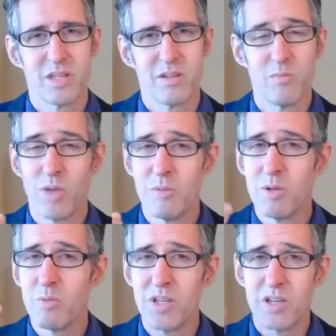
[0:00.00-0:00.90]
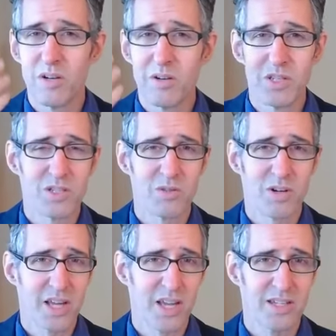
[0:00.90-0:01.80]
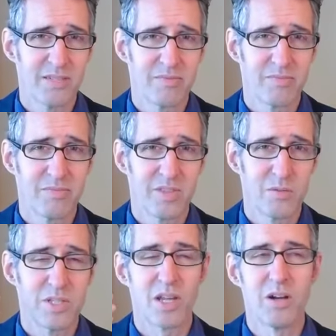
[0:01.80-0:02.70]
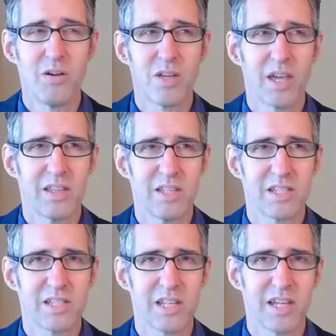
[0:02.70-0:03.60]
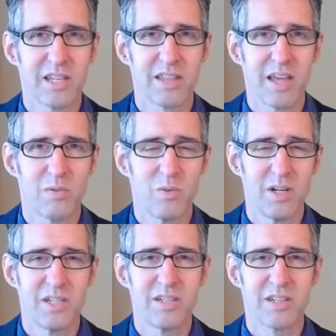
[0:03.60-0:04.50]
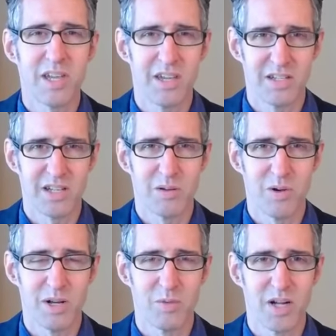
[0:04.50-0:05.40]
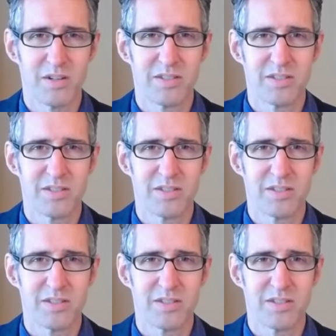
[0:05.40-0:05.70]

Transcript: Maybe we go into our head. We say, okay, this is like that one case I read about.